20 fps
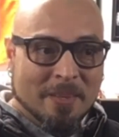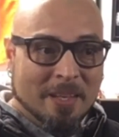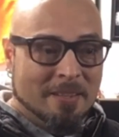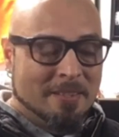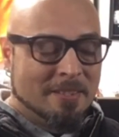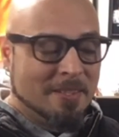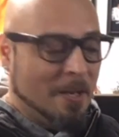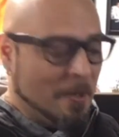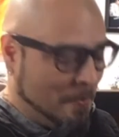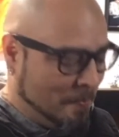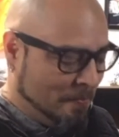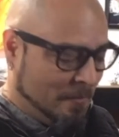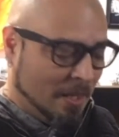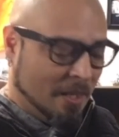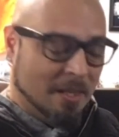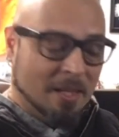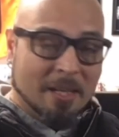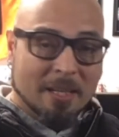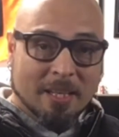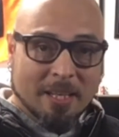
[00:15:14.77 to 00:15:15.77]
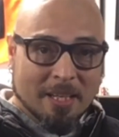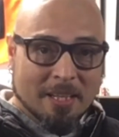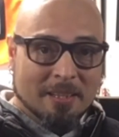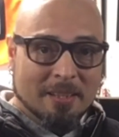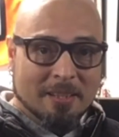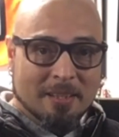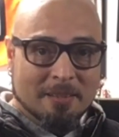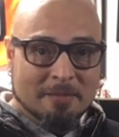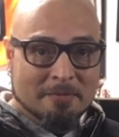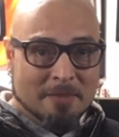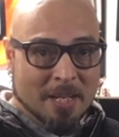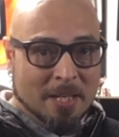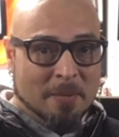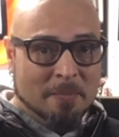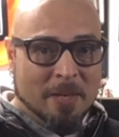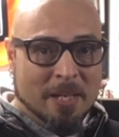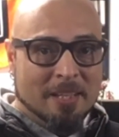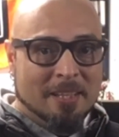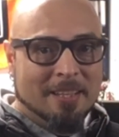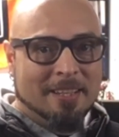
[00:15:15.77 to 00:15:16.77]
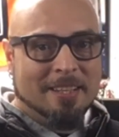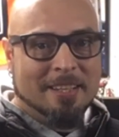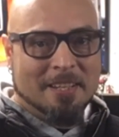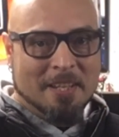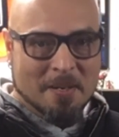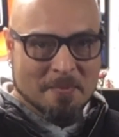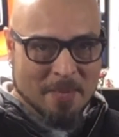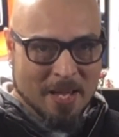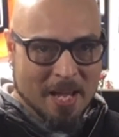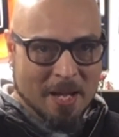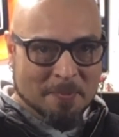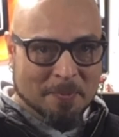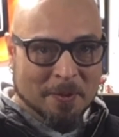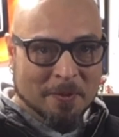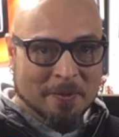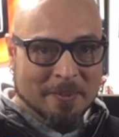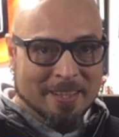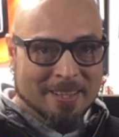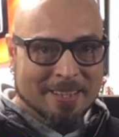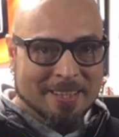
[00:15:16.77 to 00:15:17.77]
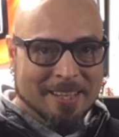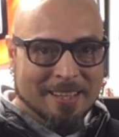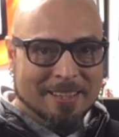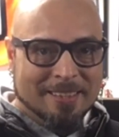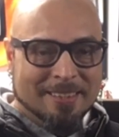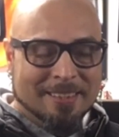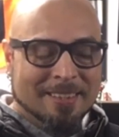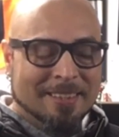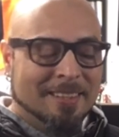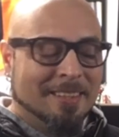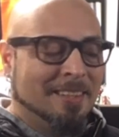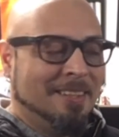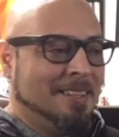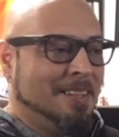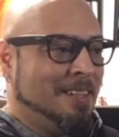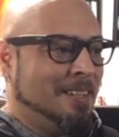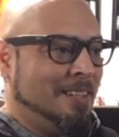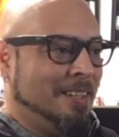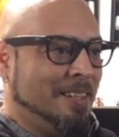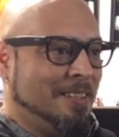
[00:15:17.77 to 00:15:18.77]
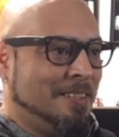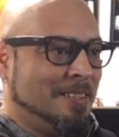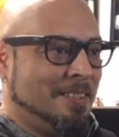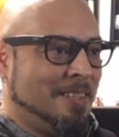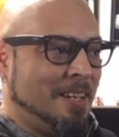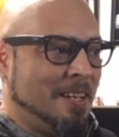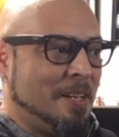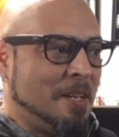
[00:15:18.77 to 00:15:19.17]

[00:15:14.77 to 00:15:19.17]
So, again, recommend it, and I'm happy with it. Let's see